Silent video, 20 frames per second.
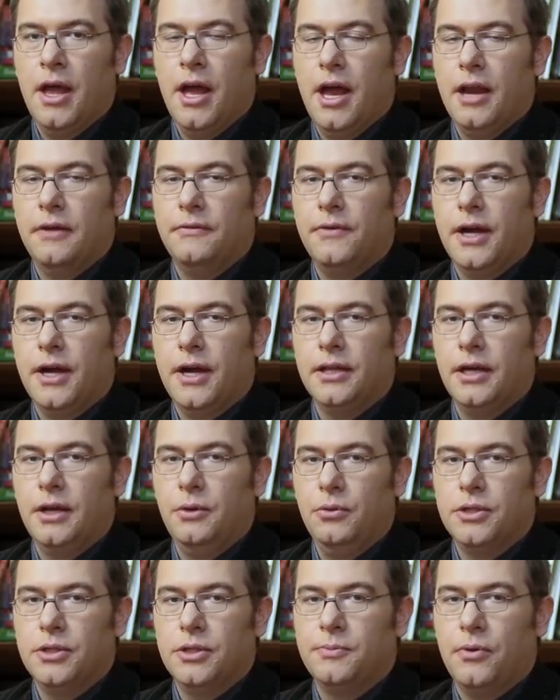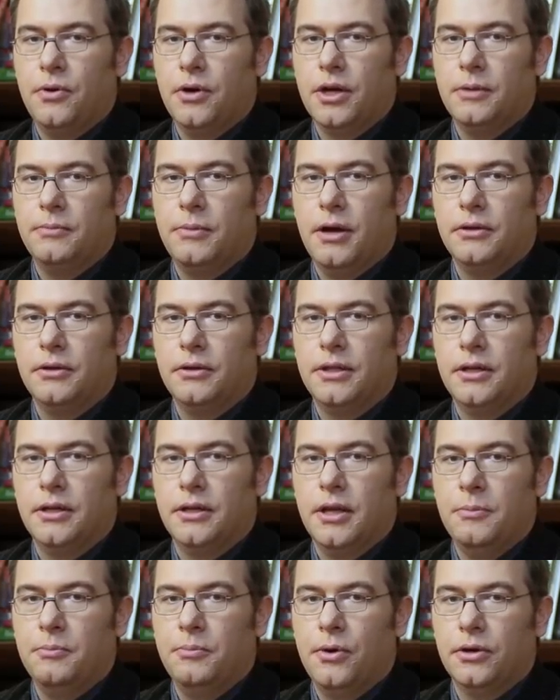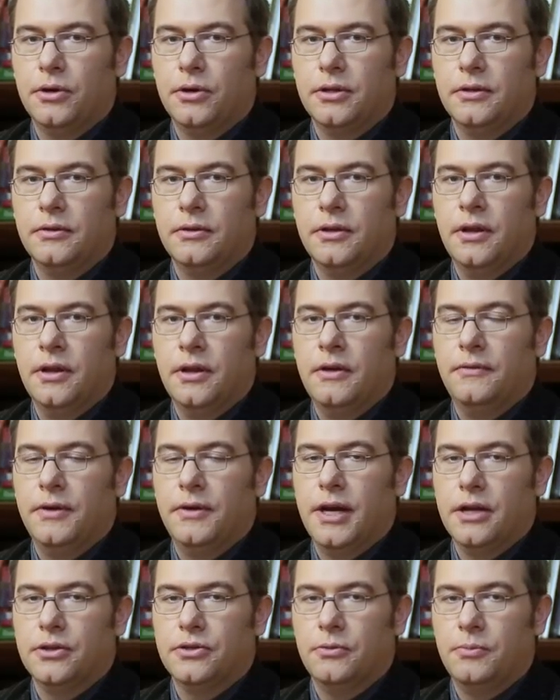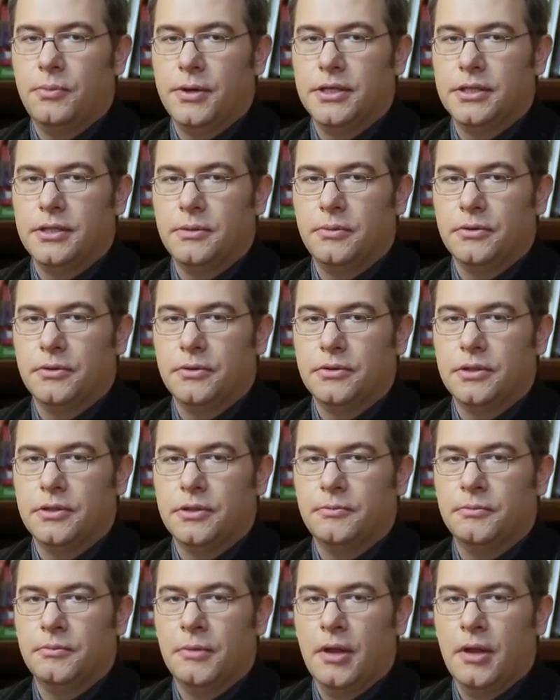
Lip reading: And finally, we spoke about the important financial principles.